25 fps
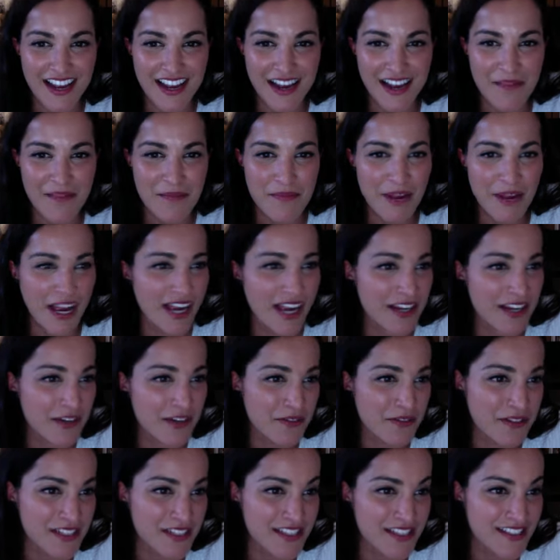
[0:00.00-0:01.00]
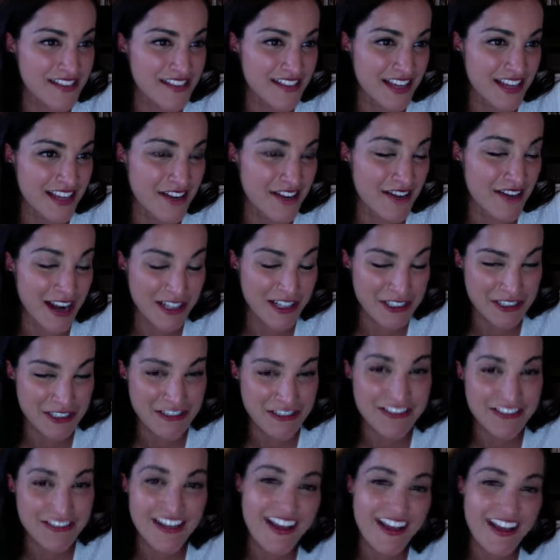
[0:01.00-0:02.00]
but I know it's
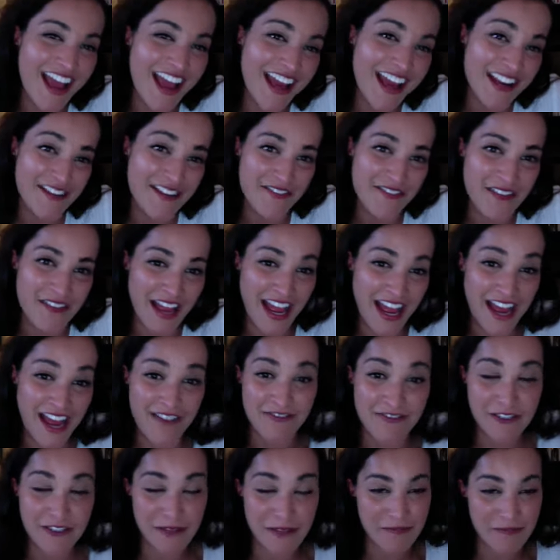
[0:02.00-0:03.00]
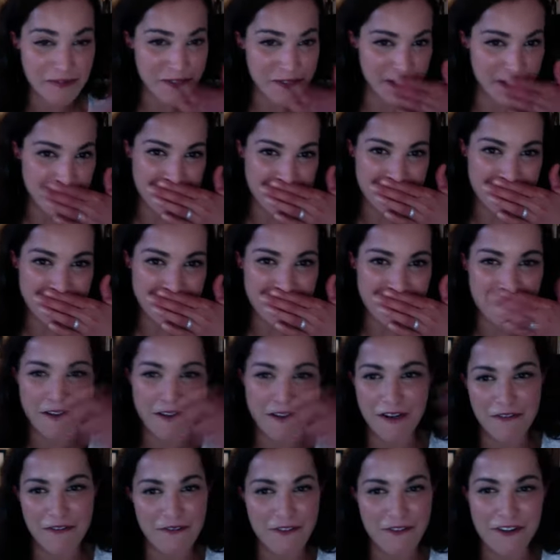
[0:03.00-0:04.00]
irrational, and I have jumped on
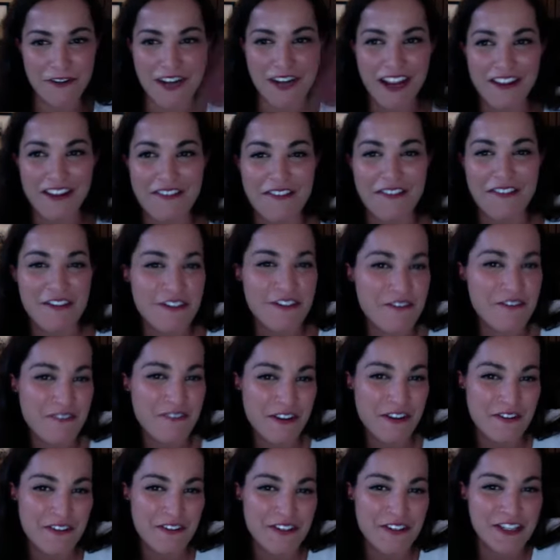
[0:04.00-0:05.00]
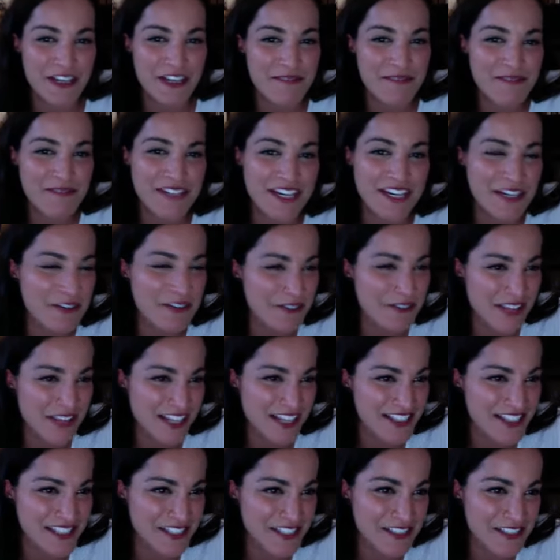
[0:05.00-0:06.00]
24 now a fair few times, and I know
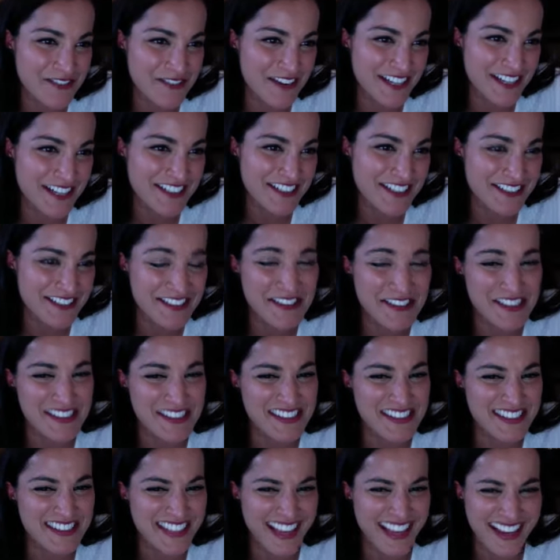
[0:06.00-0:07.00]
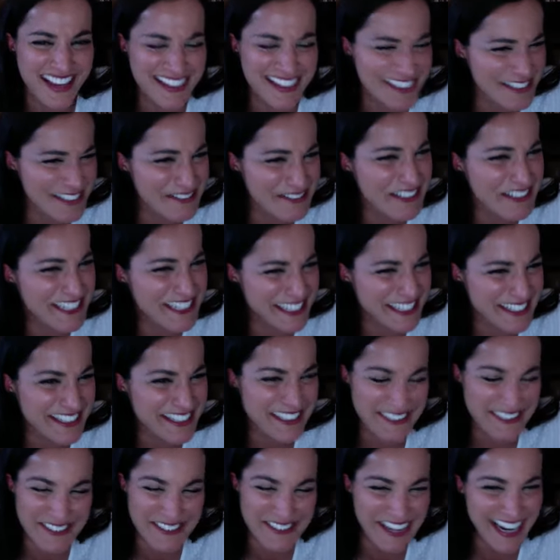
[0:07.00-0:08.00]
that's just irrational because I still clear it
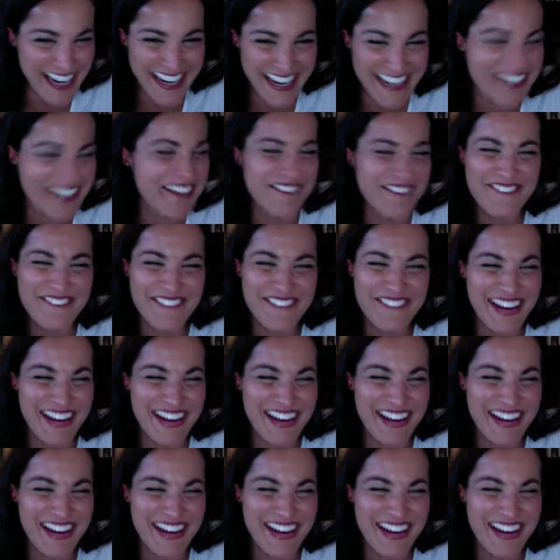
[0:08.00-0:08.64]
okay, and I'm fine.